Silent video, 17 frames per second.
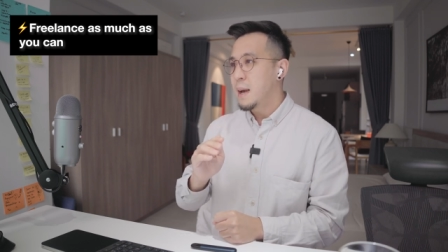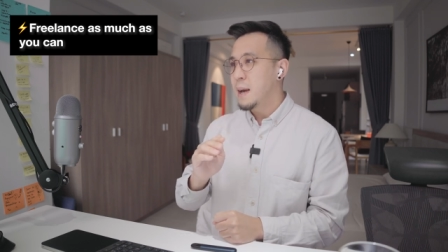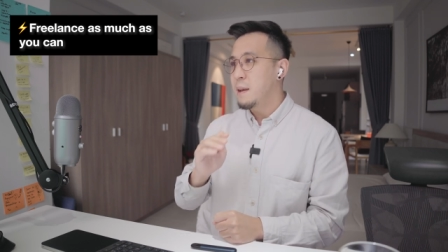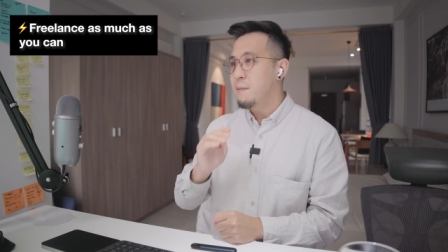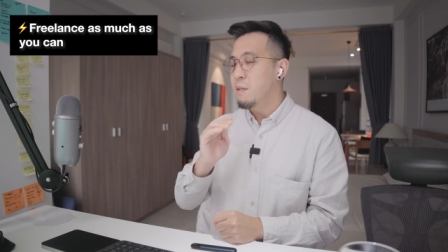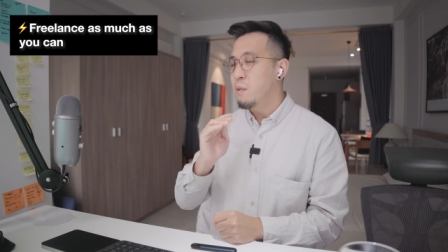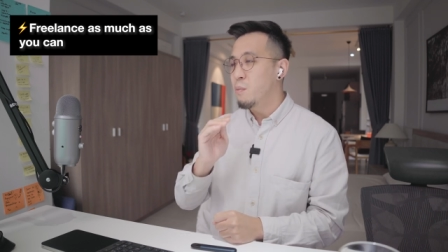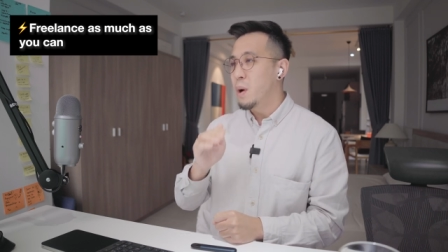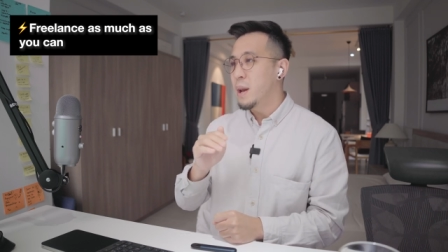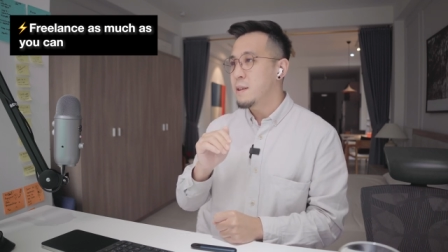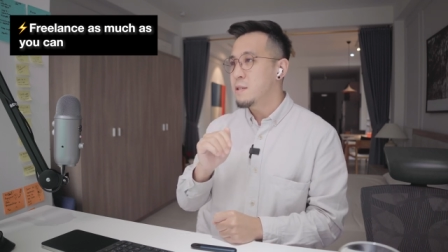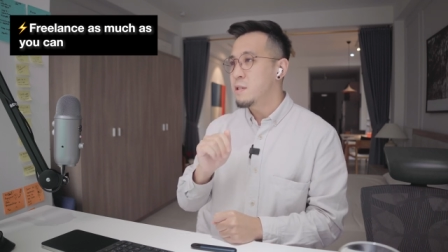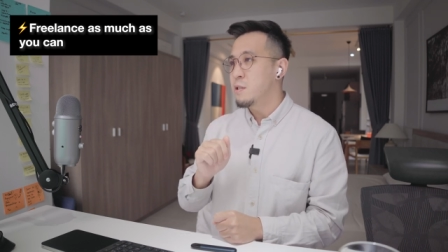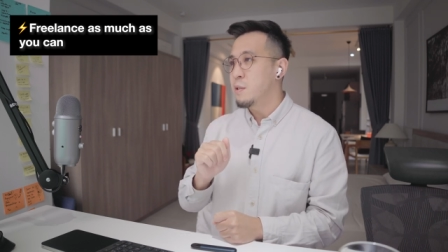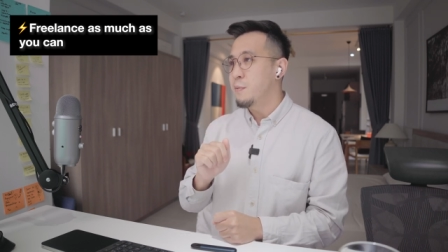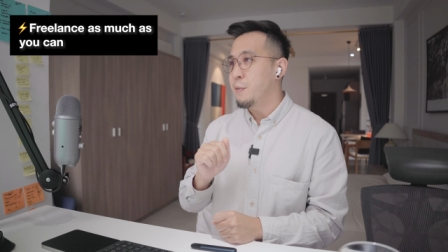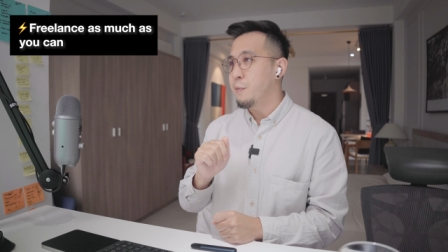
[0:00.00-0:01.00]
And if you're willing
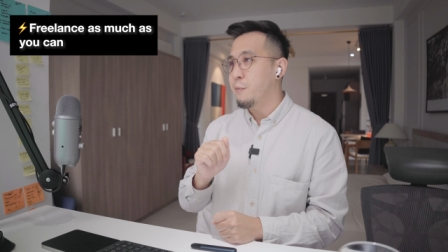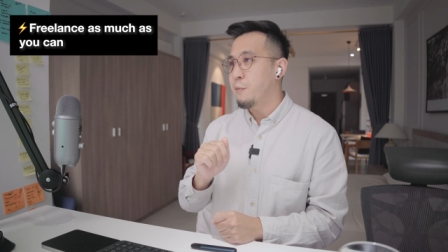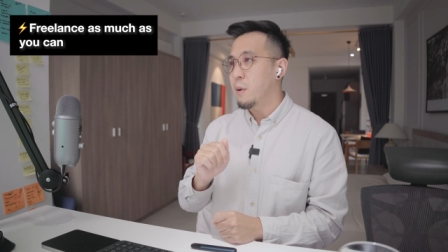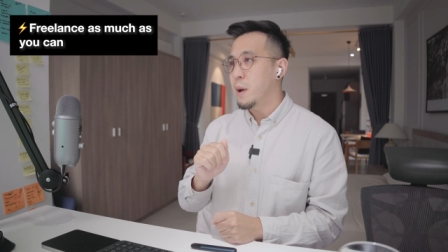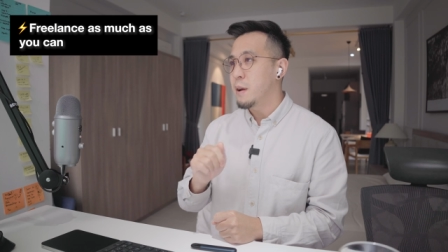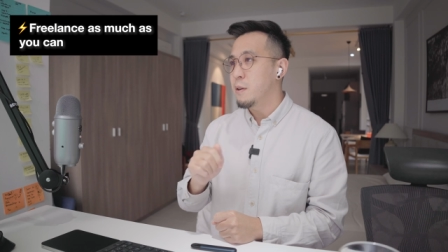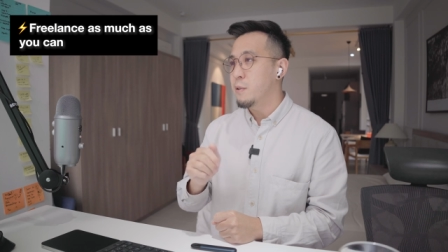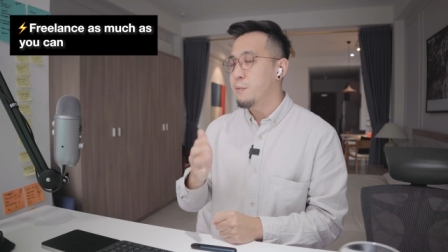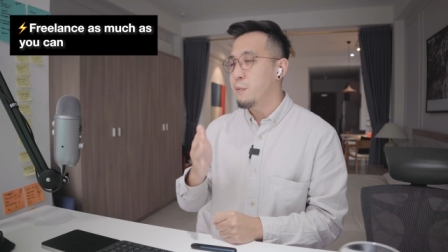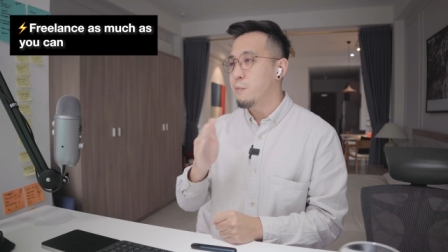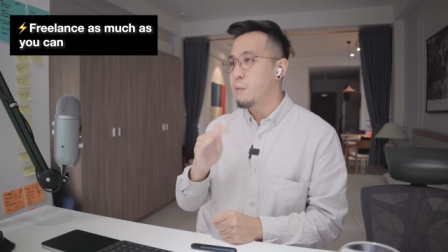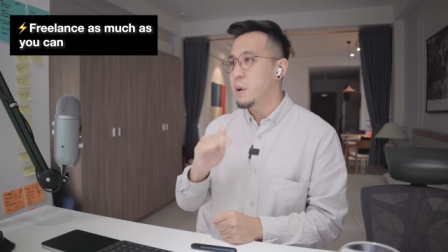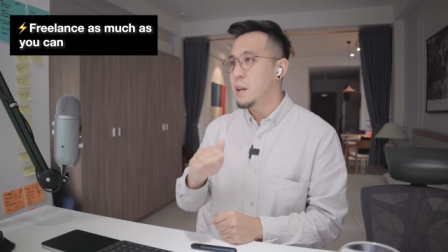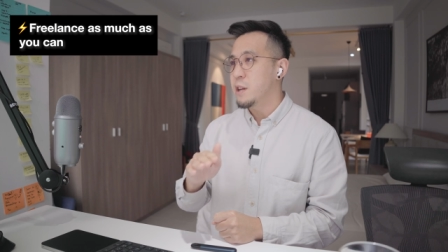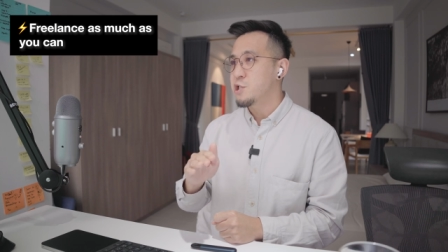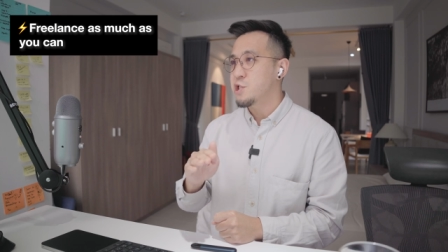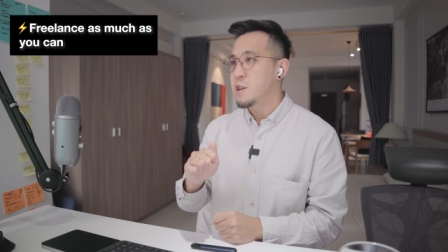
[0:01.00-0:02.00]
to do it for free or for
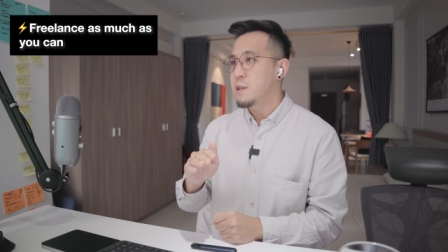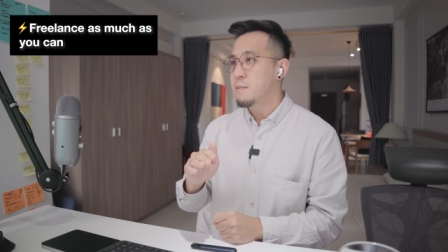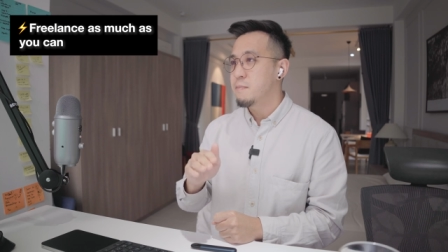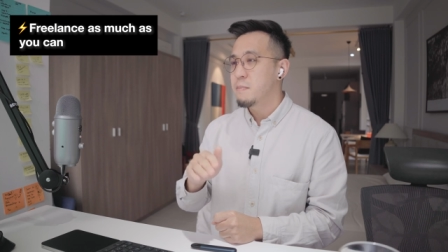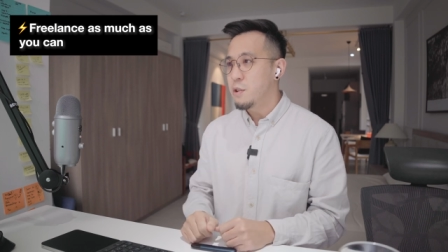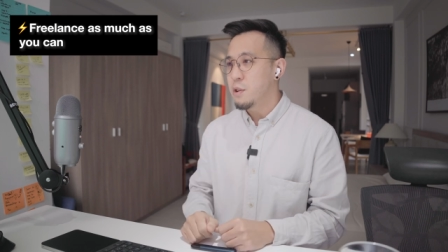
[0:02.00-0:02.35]
really cheap,